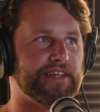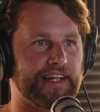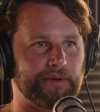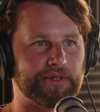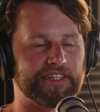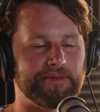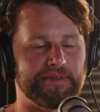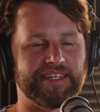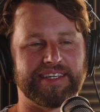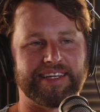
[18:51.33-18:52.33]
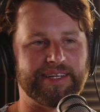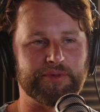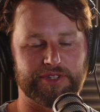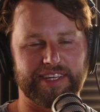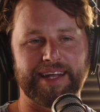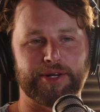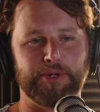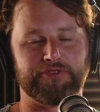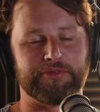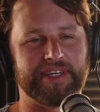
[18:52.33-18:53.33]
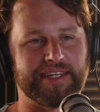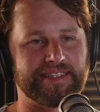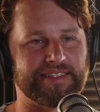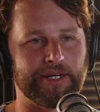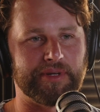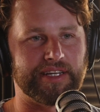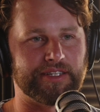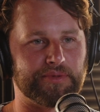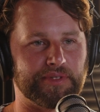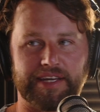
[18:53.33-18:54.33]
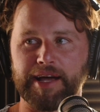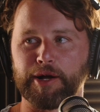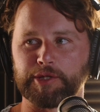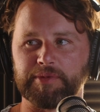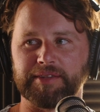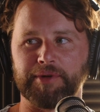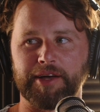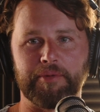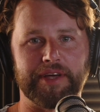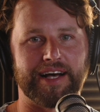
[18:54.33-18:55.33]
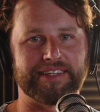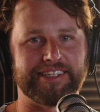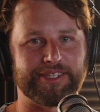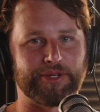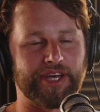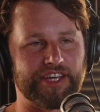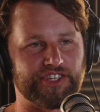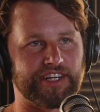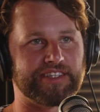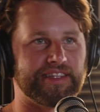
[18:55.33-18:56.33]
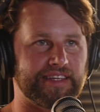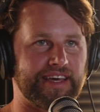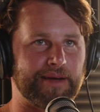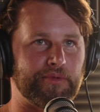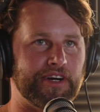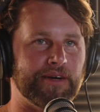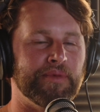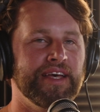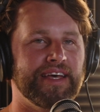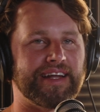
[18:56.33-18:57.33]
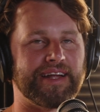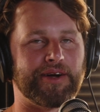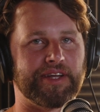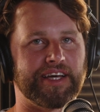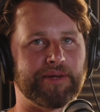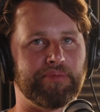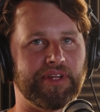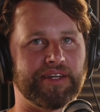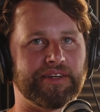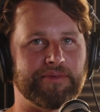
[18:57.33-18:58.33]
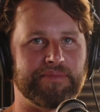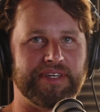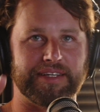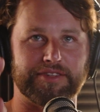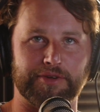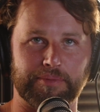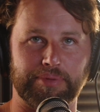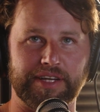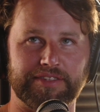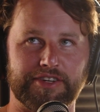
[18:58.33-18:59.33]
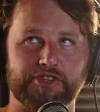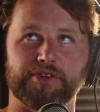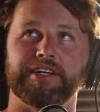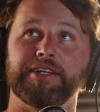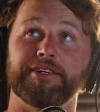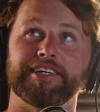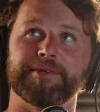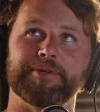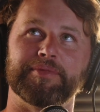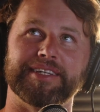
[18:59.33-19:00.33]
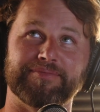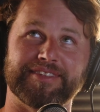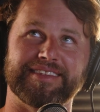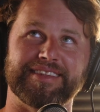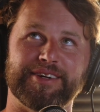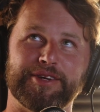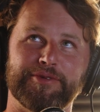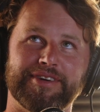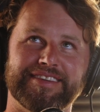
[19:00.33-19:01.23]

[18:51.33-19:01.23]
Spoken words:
exactly where it's going to be. And it was kind of cool for me. Nobody else really cares. But like when we got to each location, I set the camera up and I'd already kind of planned on it being at a certain place in a tree. And I look up and I'm like, there you